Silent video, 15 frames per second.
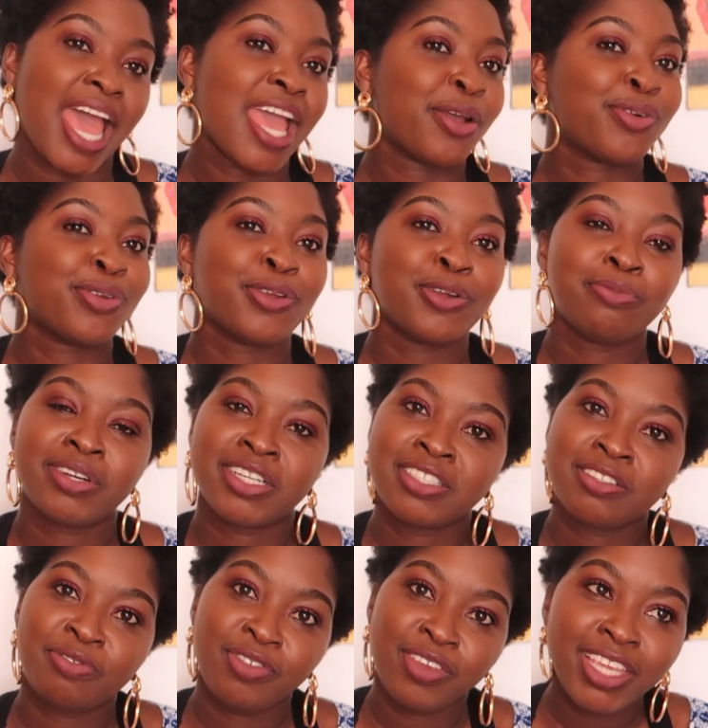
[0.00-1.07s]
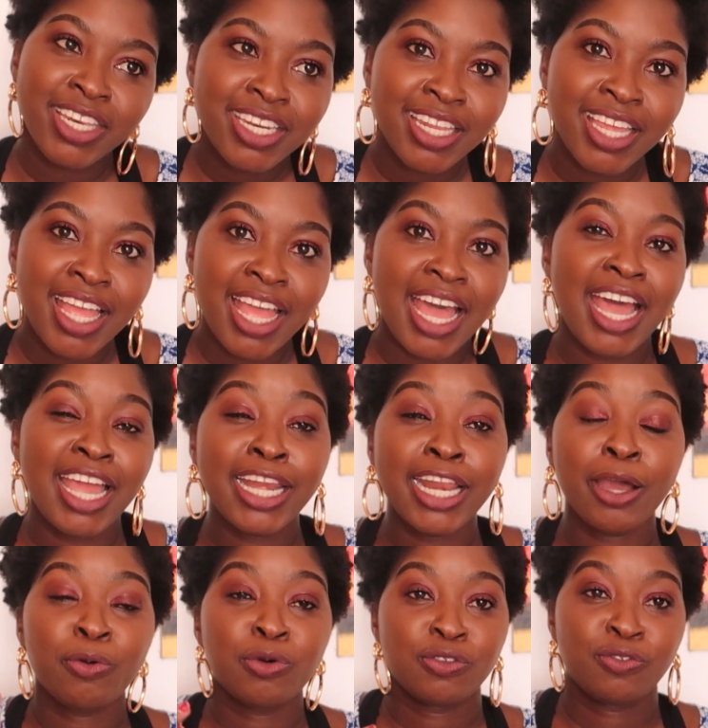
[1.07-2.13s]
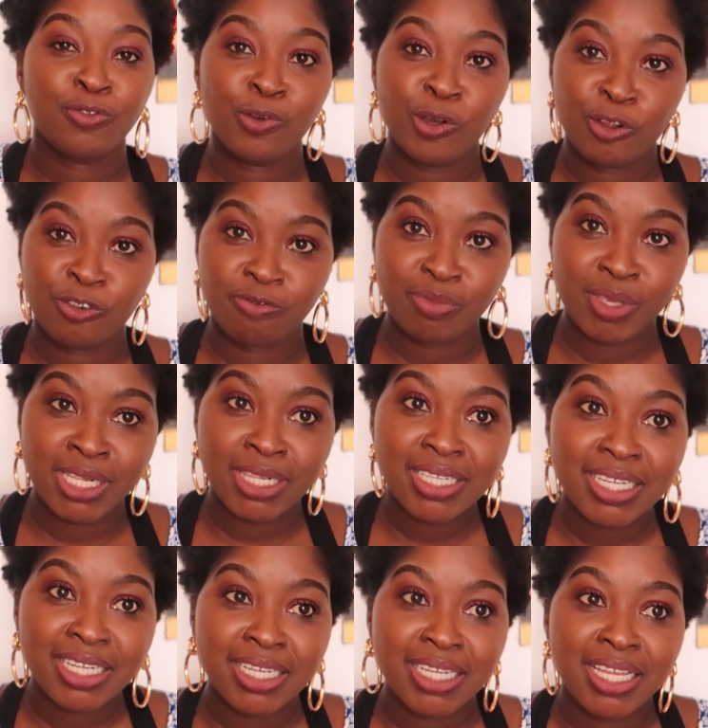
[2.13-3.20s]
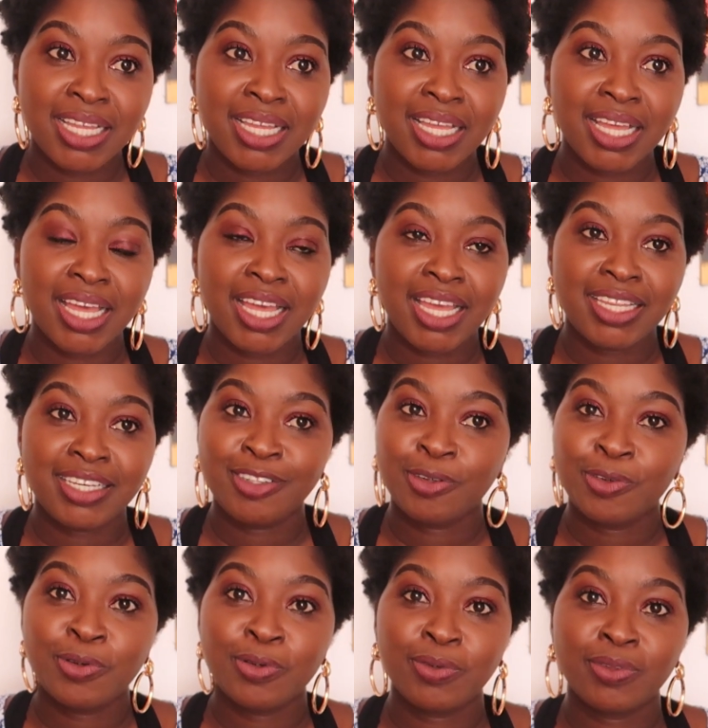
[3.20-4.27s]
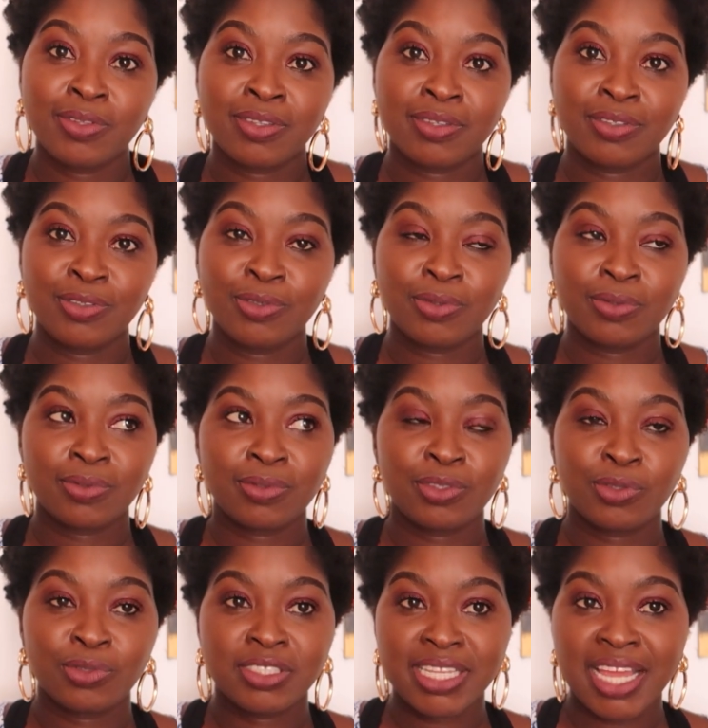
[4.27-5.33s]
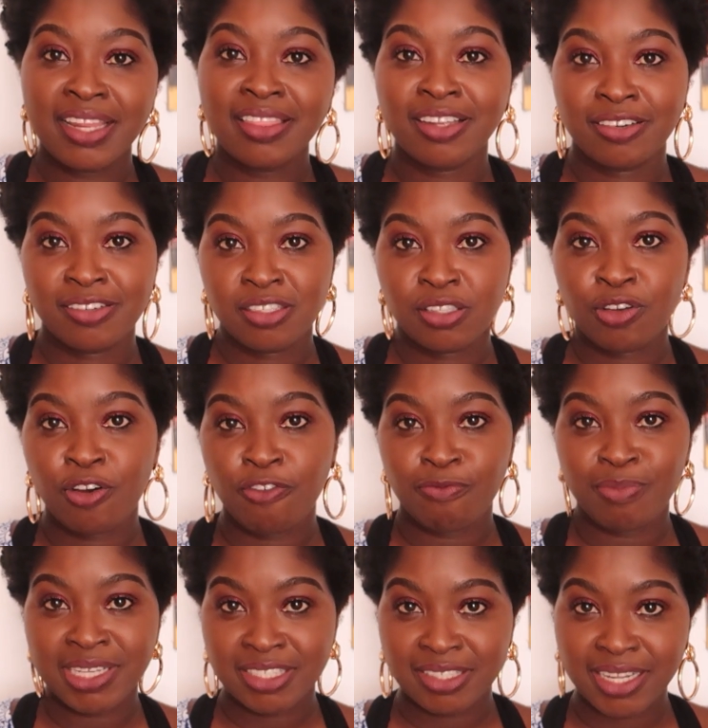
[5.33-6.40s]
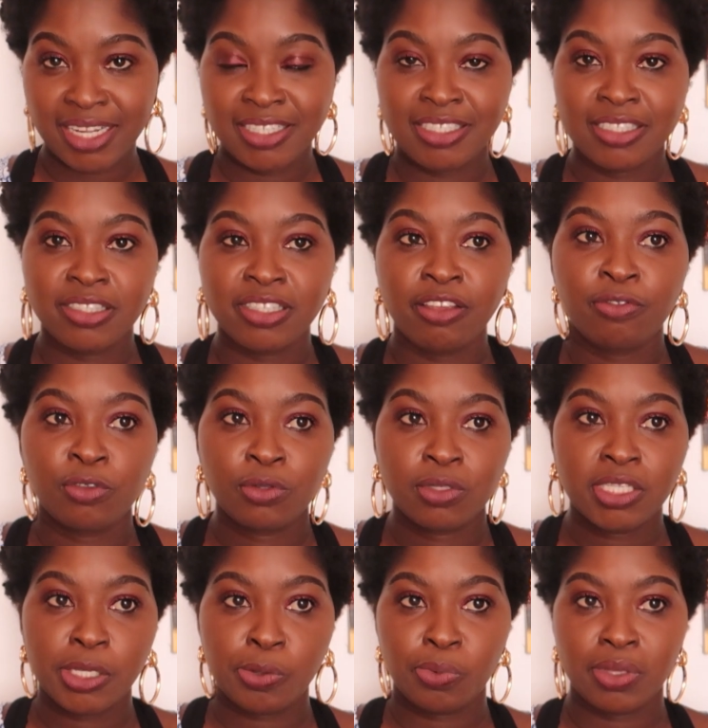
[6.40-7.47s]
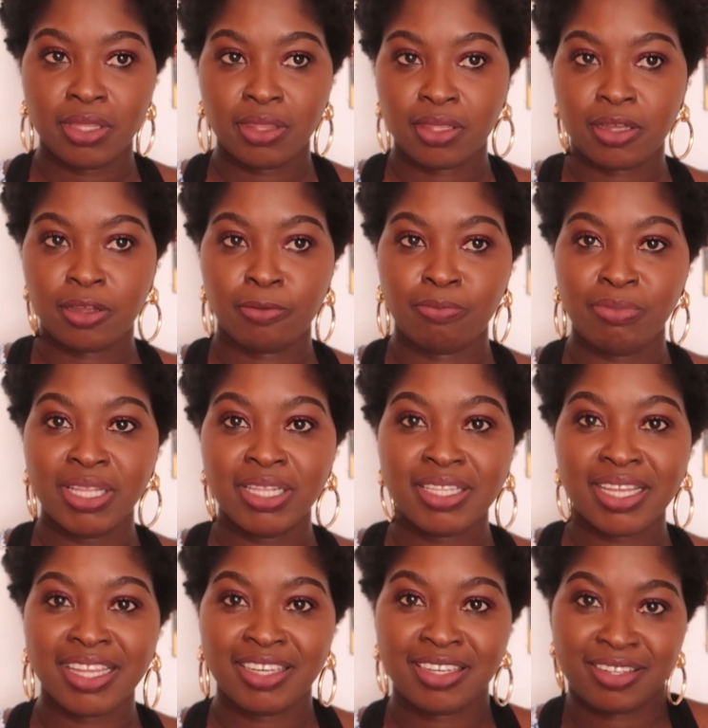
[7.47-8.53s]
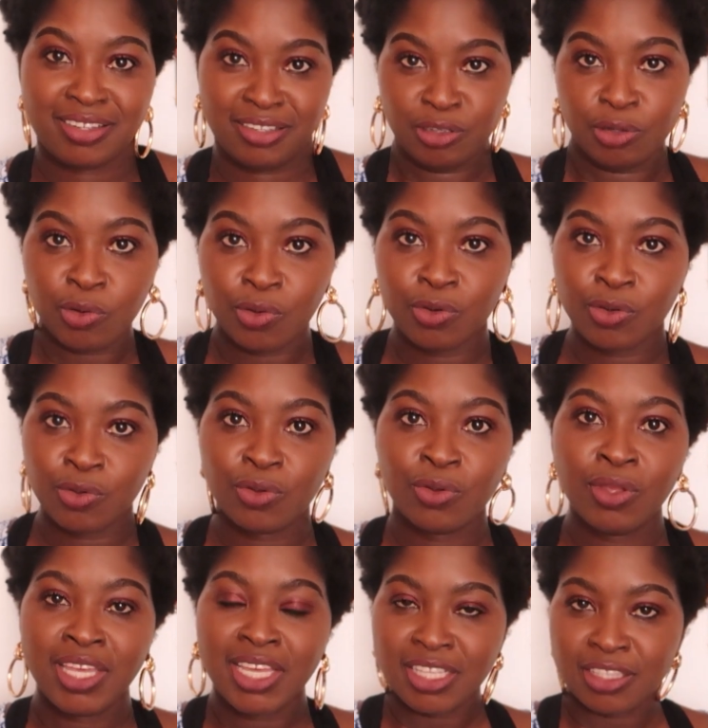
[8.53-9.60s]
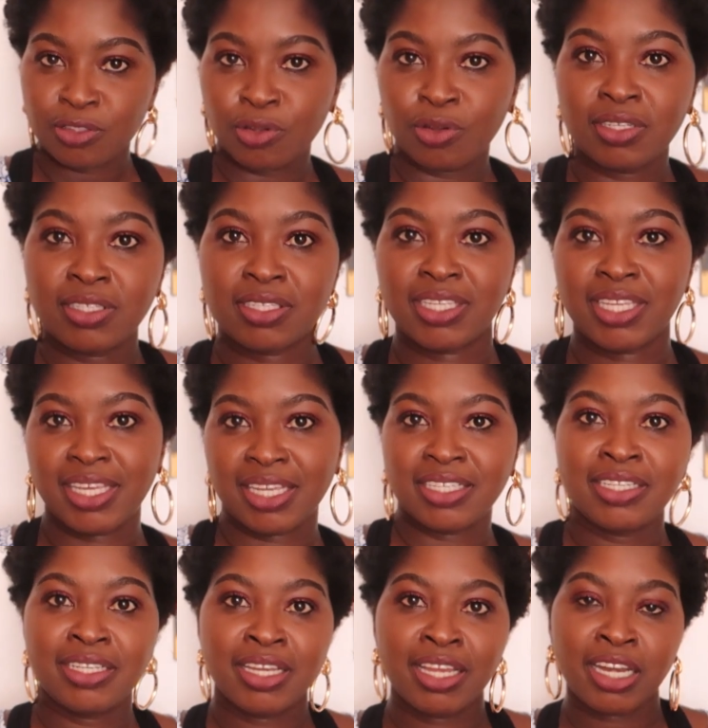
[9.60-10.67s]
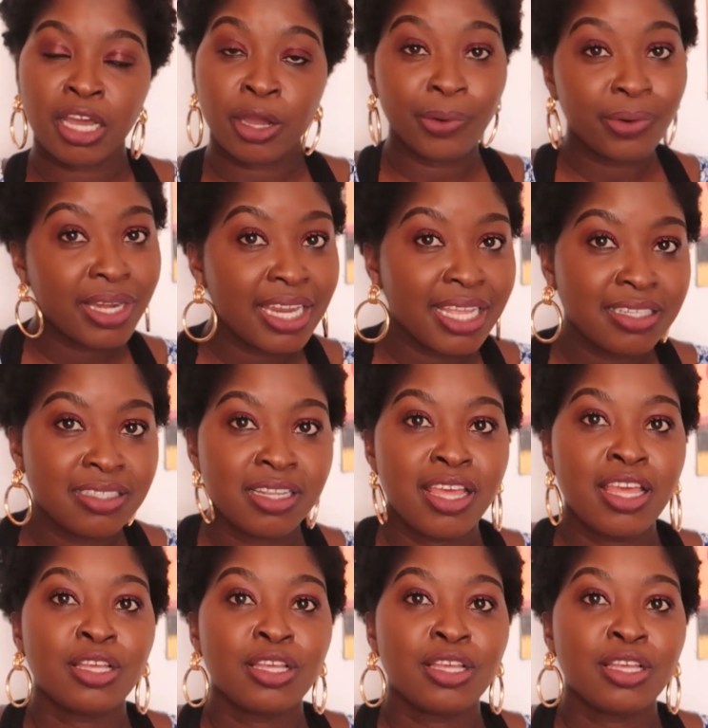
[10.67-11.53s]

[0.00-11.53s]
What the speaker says: I could not breastfeed and I was full of milk, and you know, you stand the risk of mastitis if you stay with milk and you know not getting an outlet.